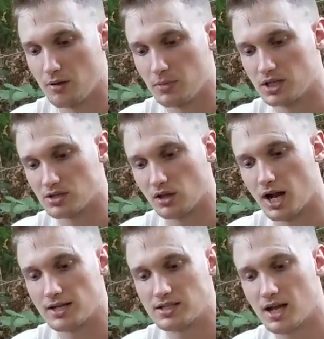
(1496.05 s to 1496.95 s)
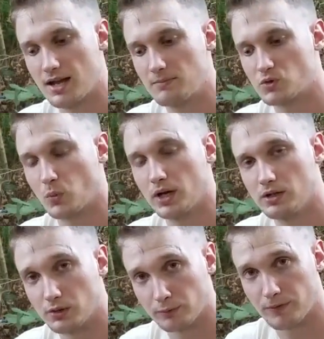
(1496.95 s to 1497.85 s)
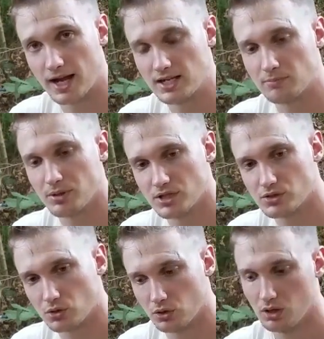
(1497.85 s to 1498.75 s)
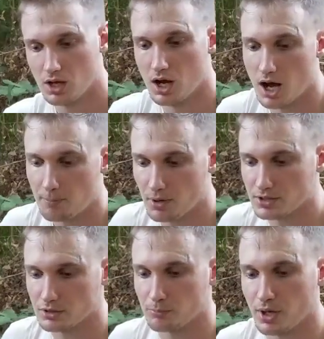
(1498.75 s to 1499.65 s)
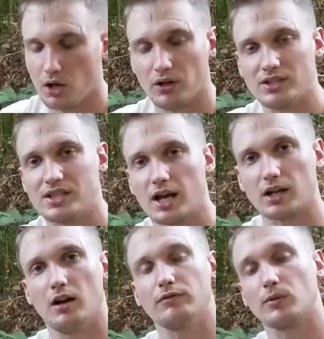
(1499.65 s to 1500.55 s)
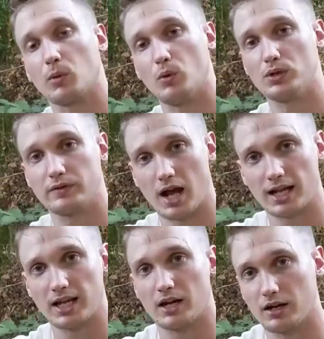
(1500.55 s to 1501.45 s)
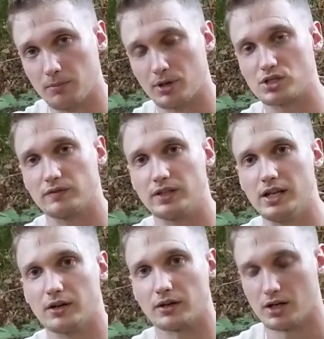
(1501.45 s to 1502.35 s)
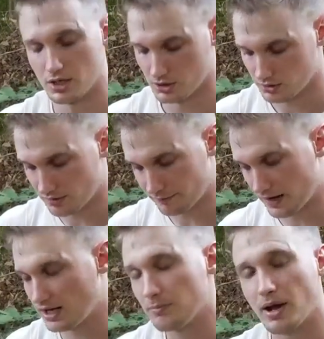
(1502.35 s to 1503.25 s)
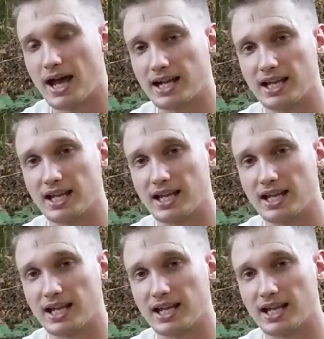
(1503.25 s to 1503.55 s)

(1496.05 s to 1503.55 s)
because a lot of times wearing your fighting pistol up on your belt is not comfortable when you've got to carry a bunch of gear. The fanny pack